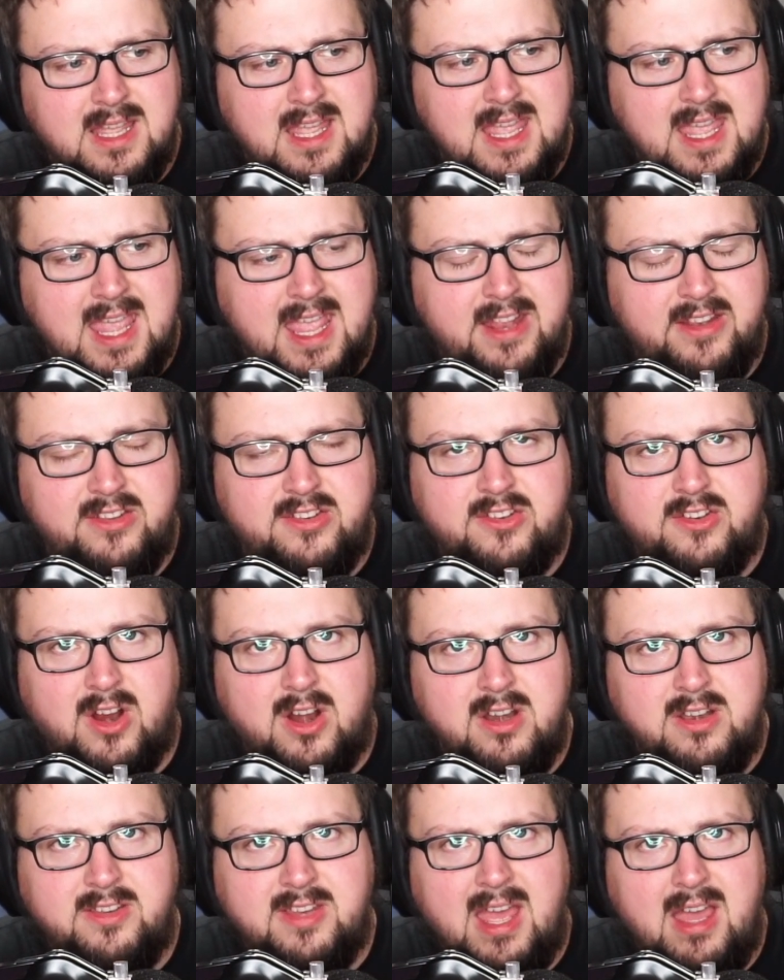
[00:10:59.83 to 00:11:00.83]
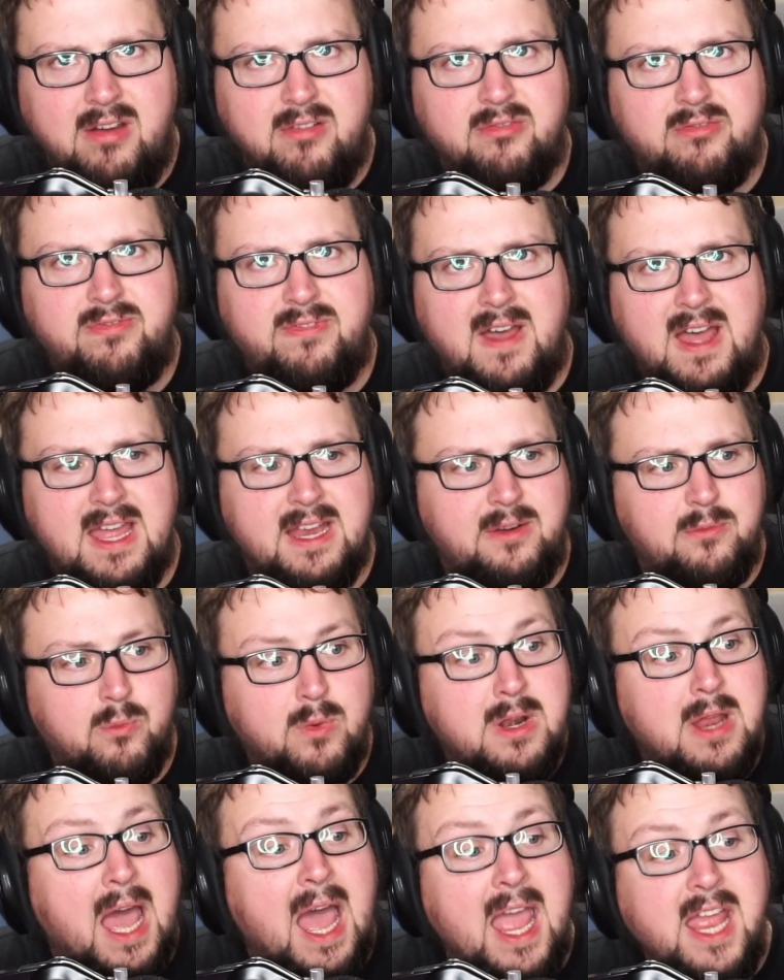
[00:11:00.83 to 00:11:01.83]
it starts out fine.
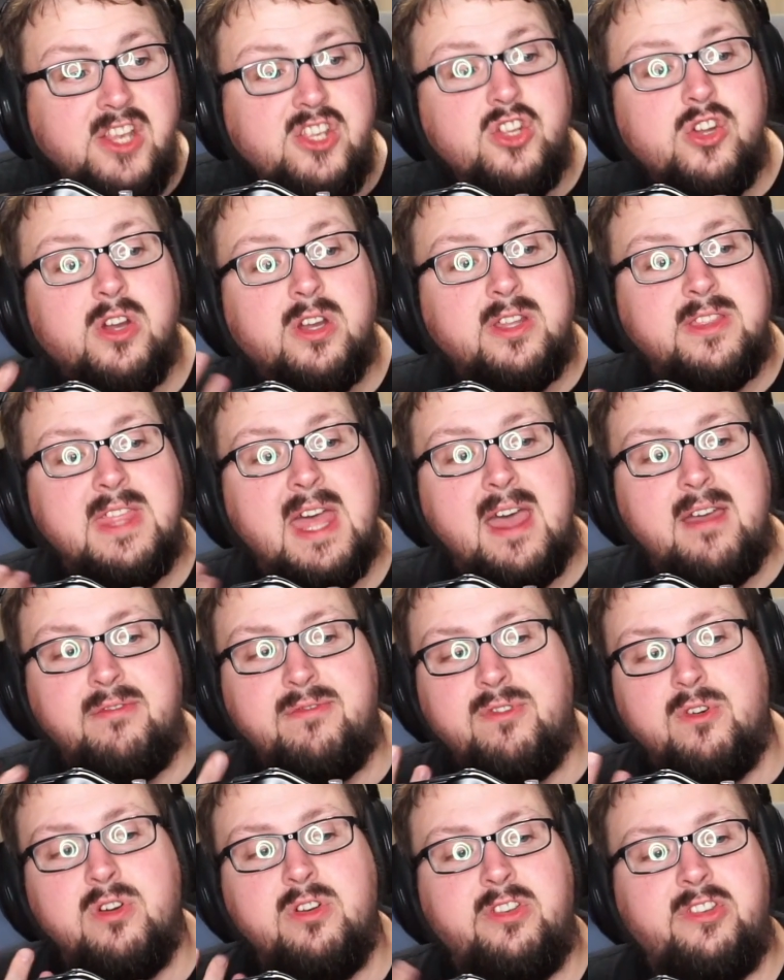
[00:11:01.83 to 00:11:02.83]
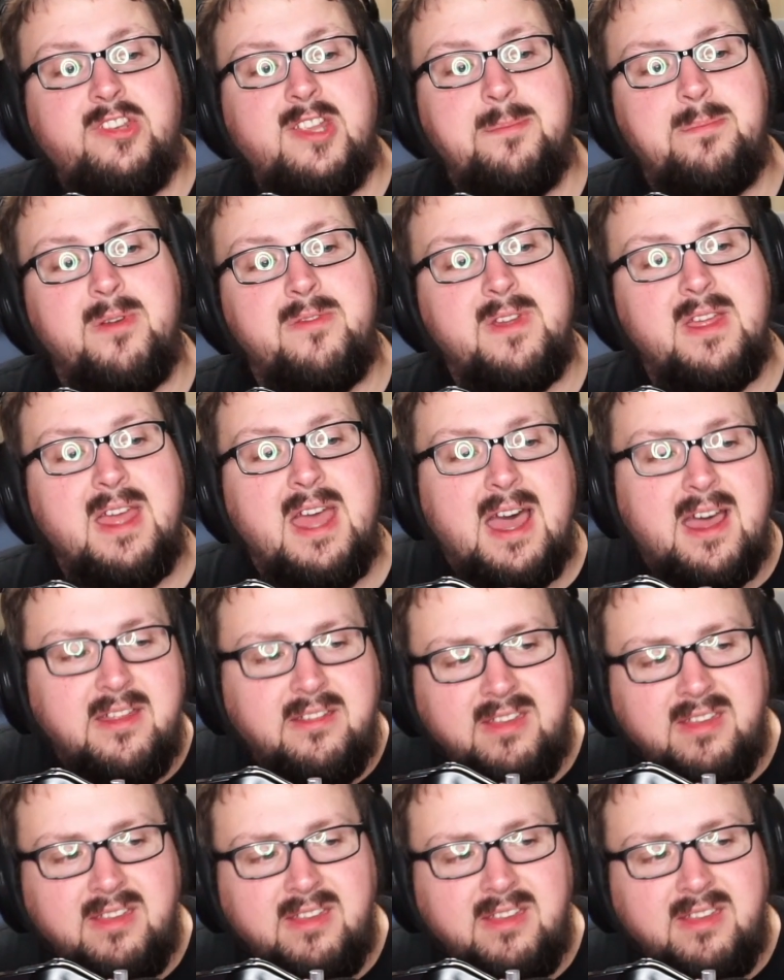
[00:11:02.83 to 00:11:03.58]
When I took that first sip of it, I was